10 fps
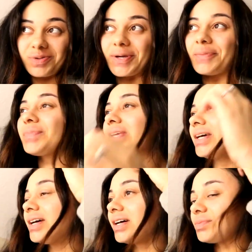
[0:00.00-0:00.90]
So
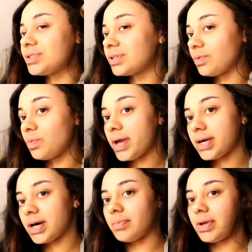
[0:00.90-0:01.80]
I'm just going to
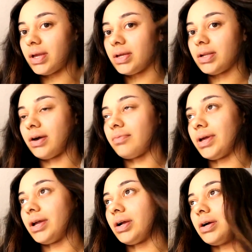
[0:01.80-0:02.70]
wake up and have
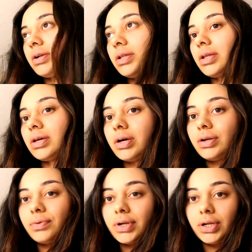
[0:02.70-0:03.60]
my hair already like
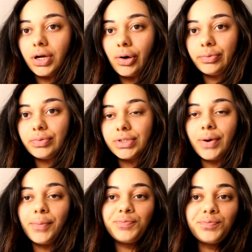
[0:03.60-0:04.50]
kind of ready to go. So.